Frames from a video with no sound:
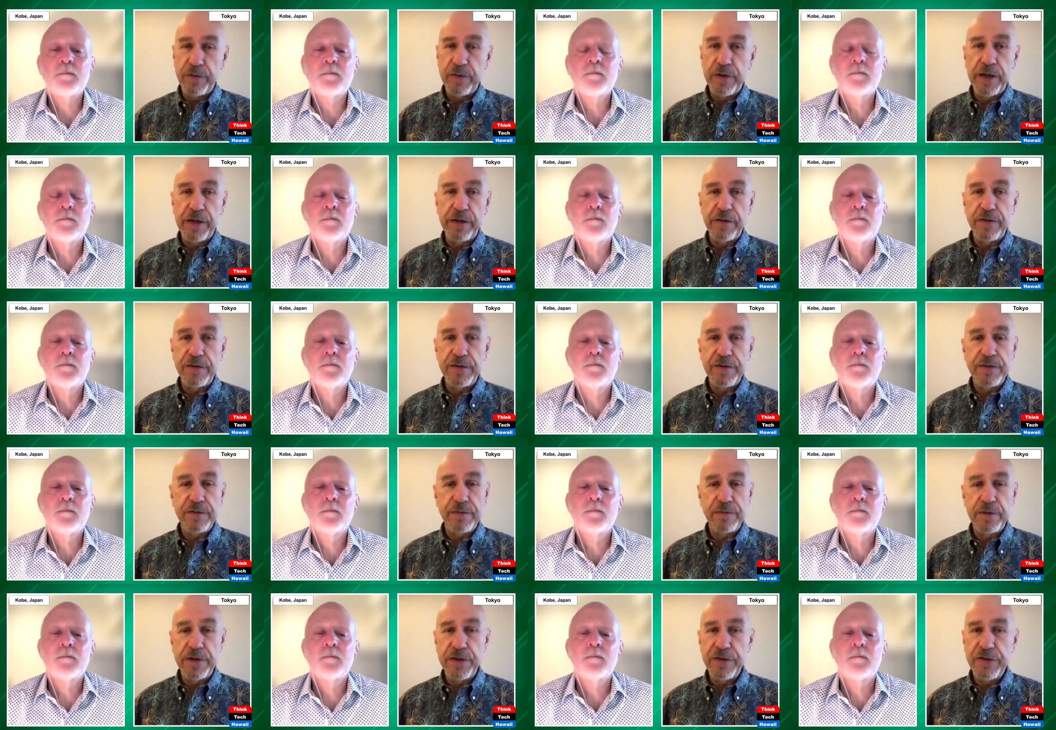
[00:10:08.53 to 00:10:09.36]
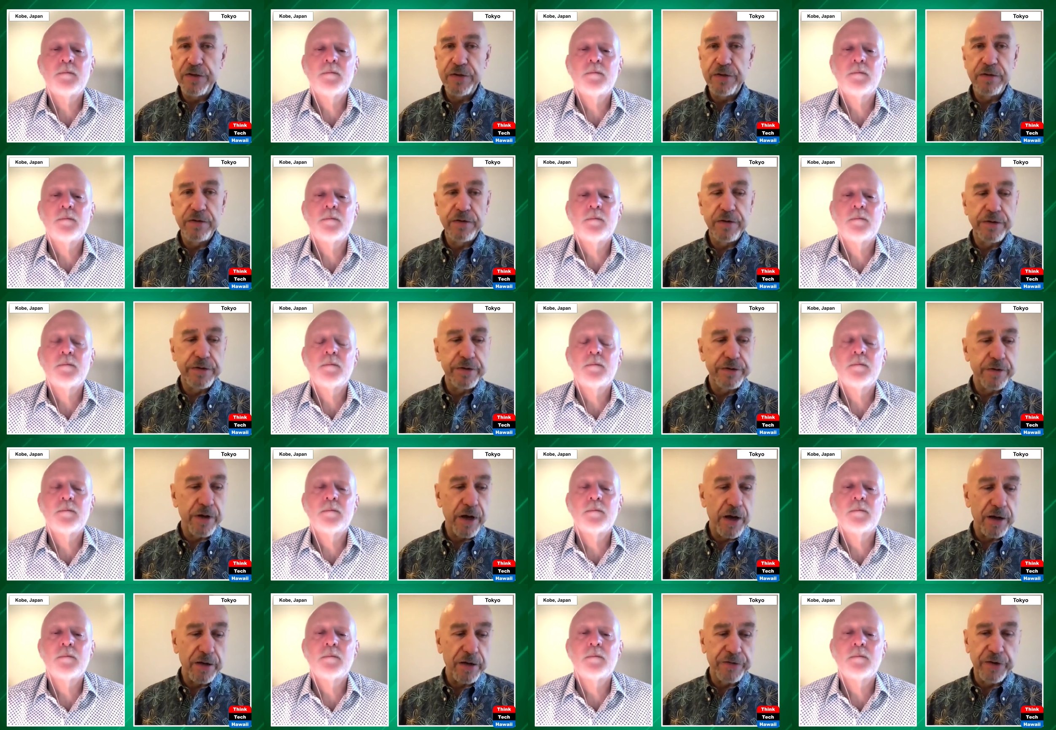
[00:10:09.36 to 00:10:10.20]
Speaker 1: had listened to
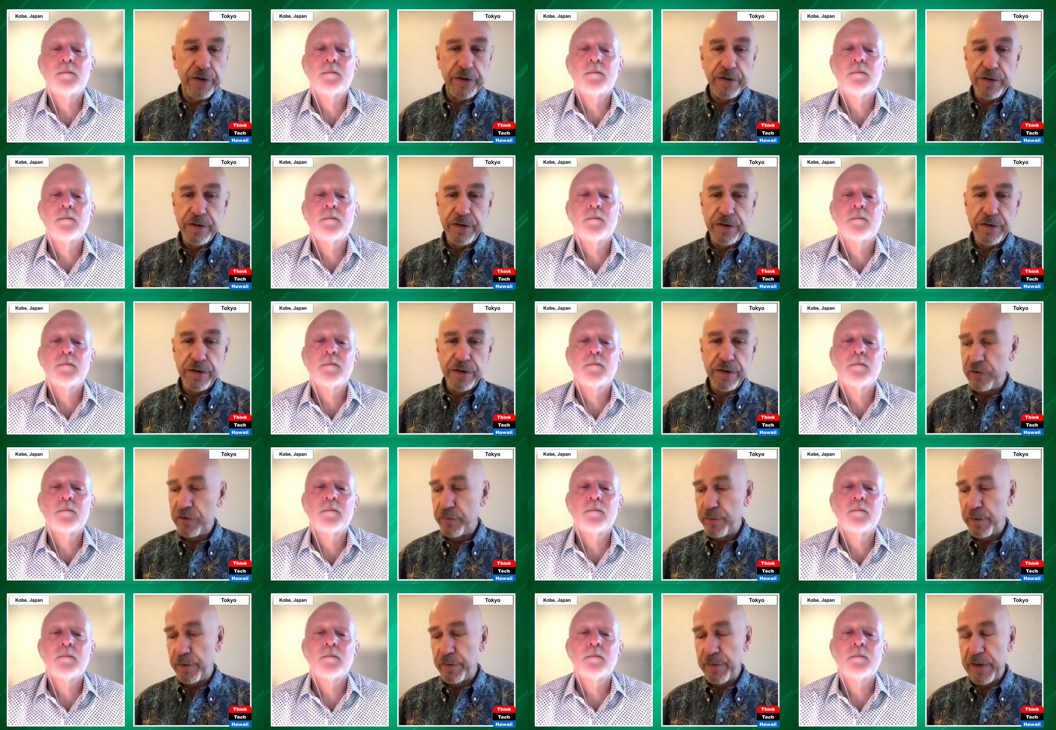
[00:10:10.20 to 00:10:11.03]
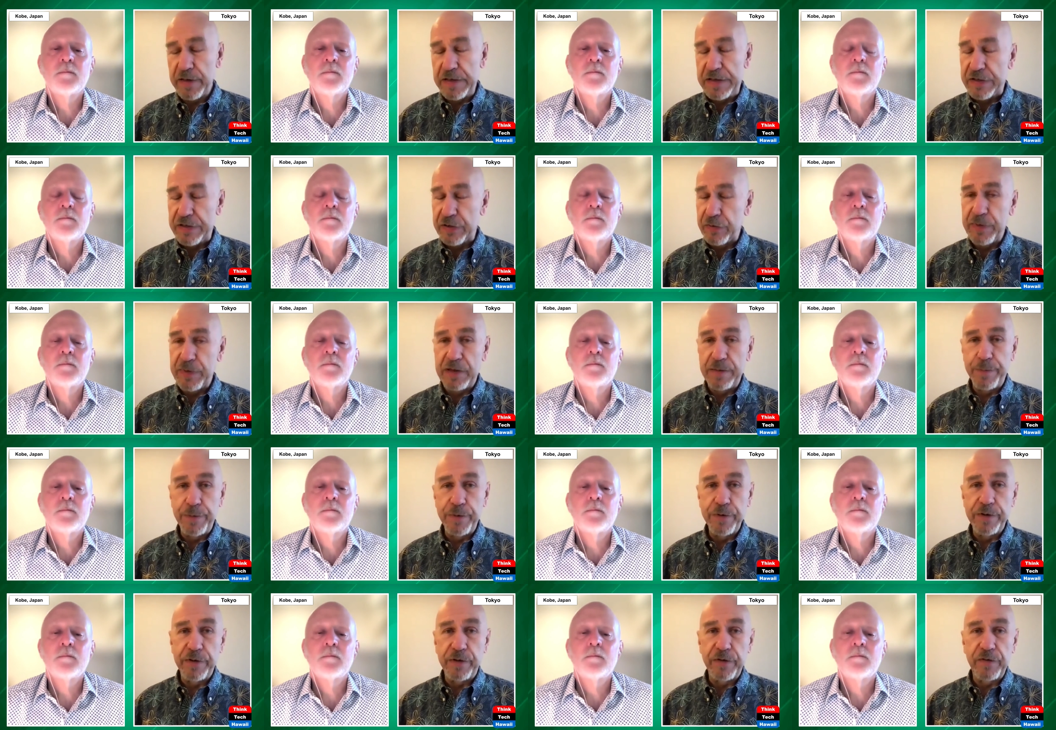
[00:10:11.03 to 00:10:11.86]
talks on YouTube and read so many
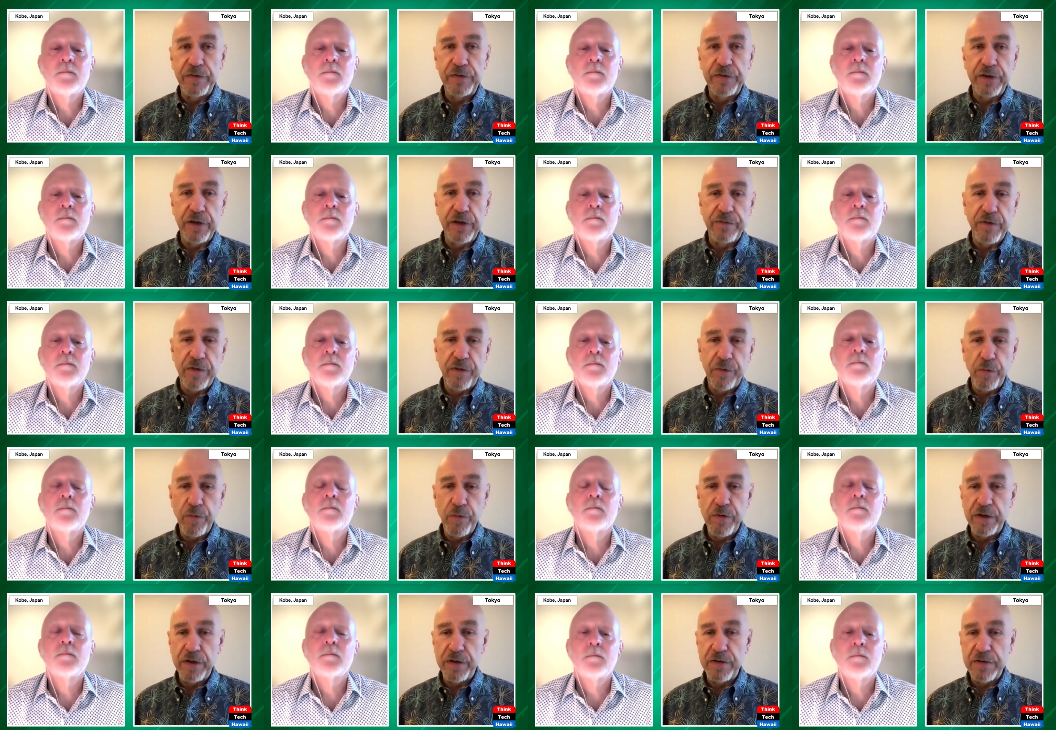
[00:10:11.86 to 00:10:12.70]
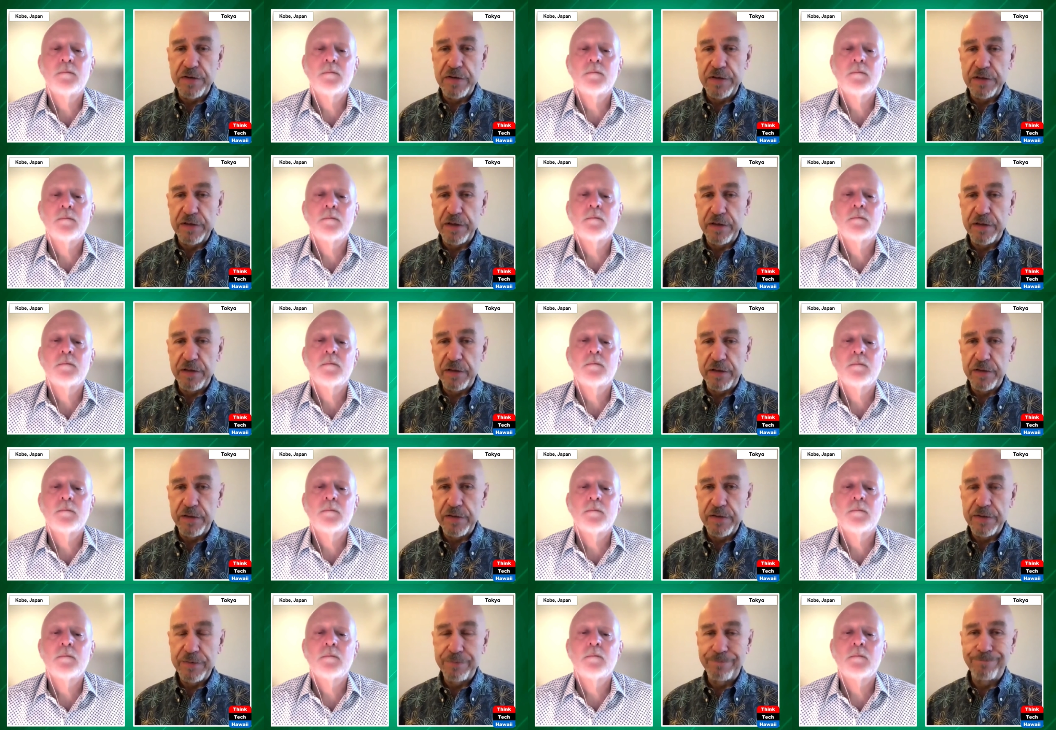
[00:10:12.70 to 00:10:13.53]
books of authorities in
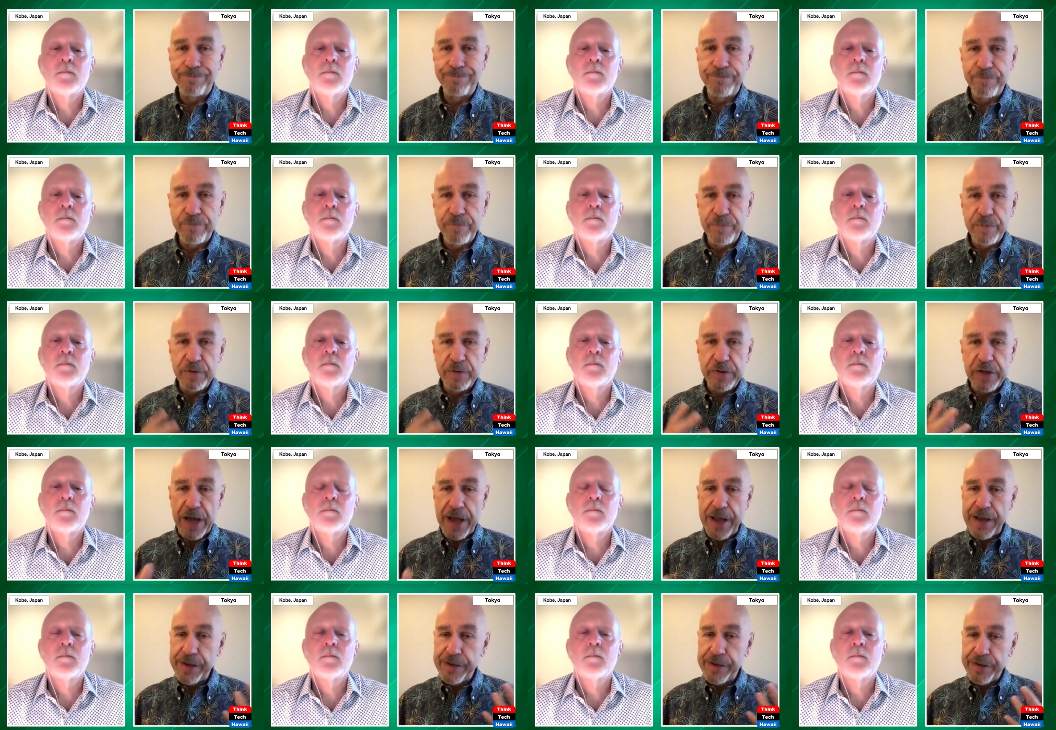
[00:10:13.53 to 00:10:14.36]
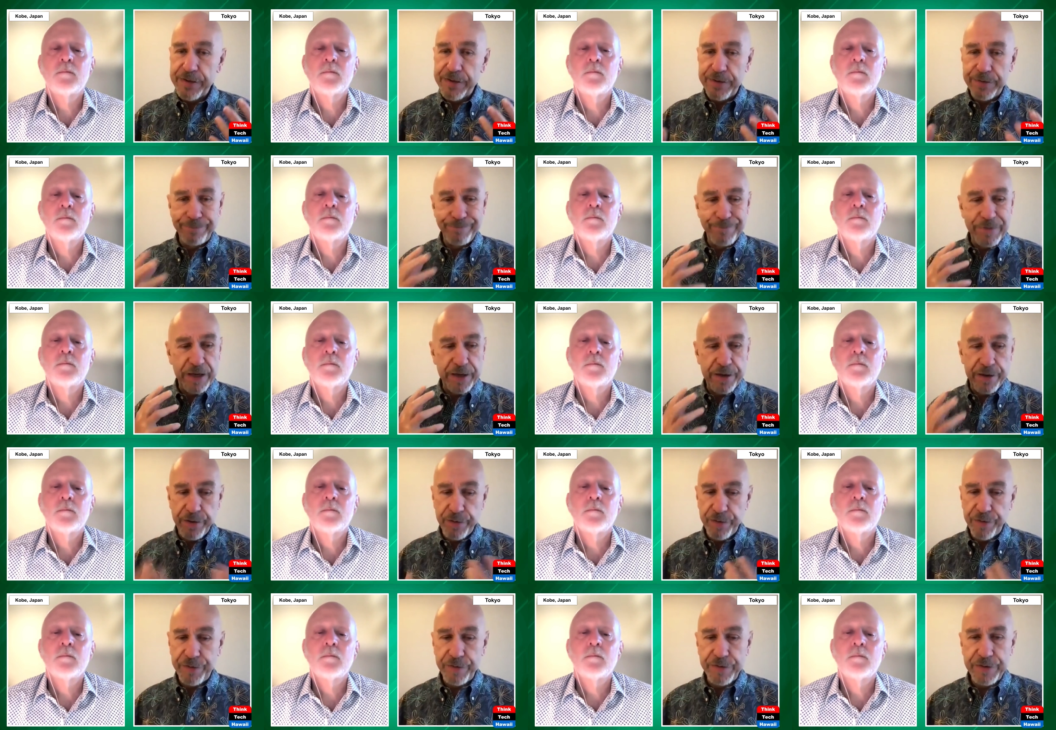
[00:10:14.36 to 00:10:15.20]
this diet
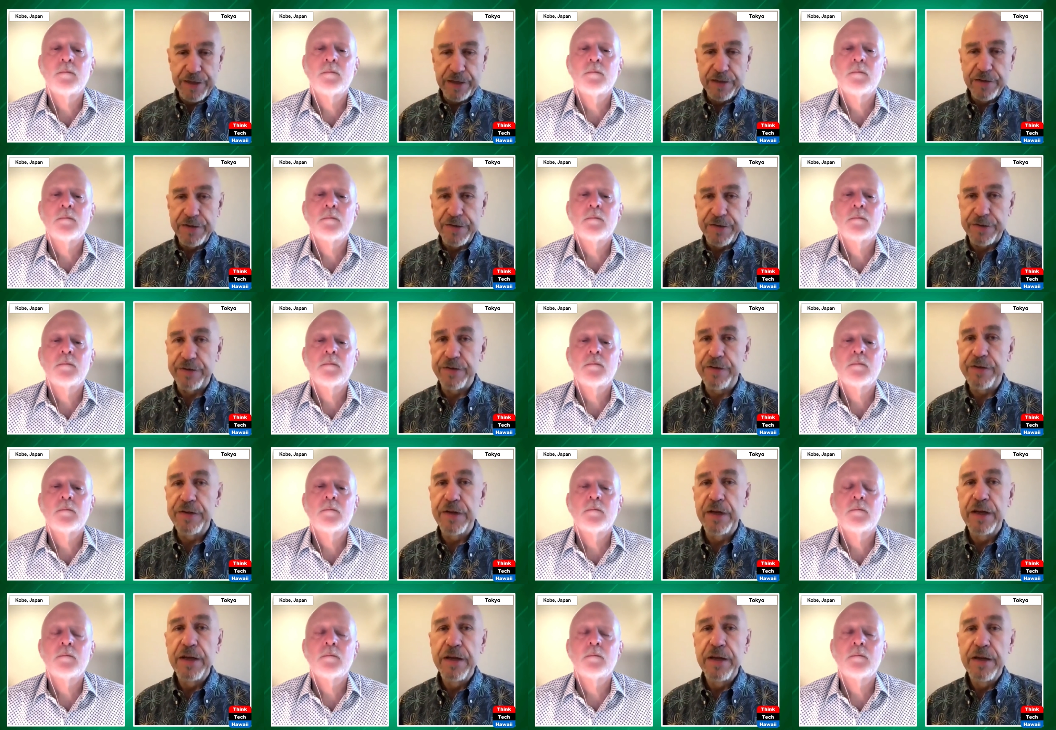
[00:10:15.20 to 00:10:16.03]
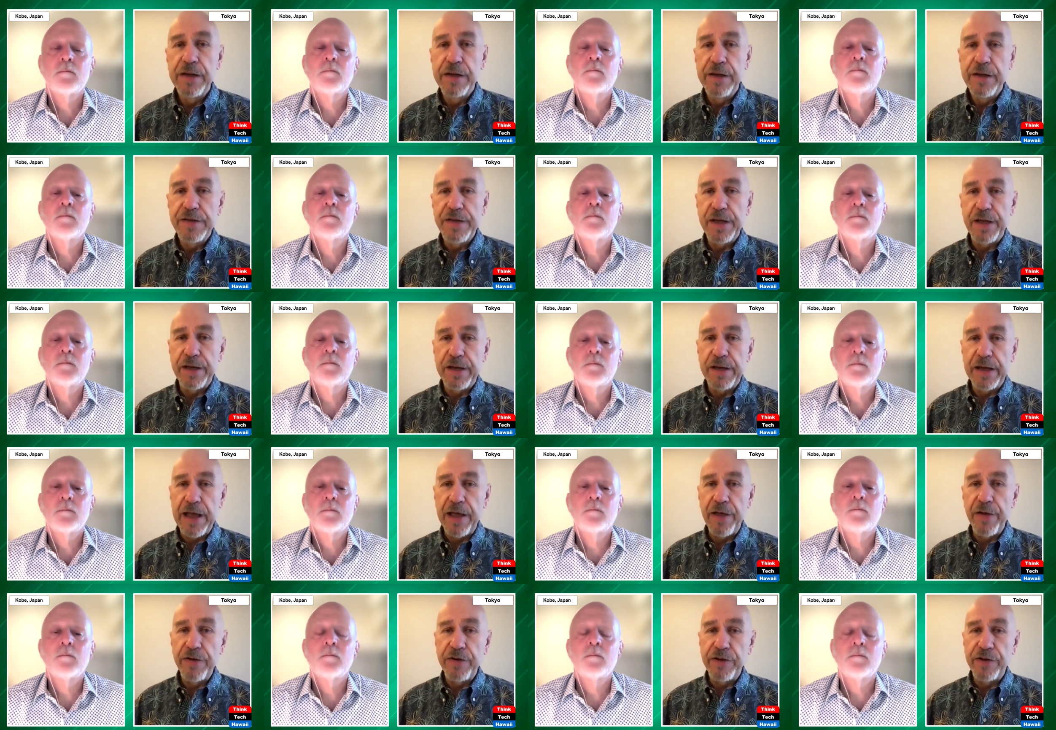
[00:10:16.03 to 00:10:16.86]
health nexus, said,
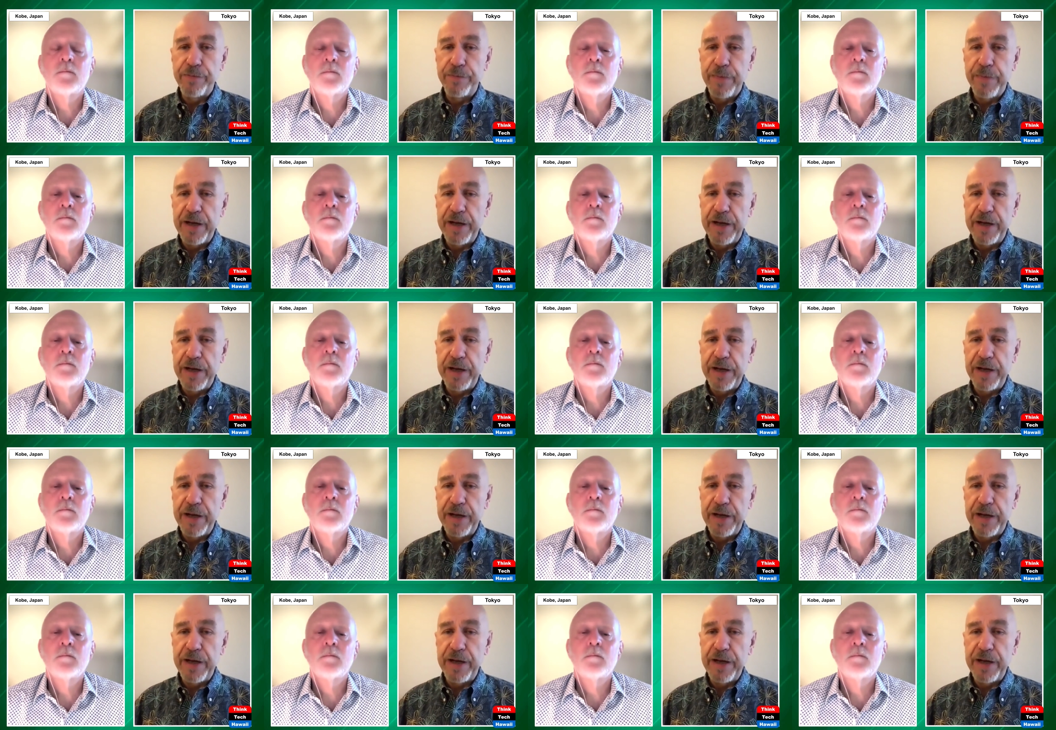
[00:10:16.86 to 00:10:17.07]
Alan, you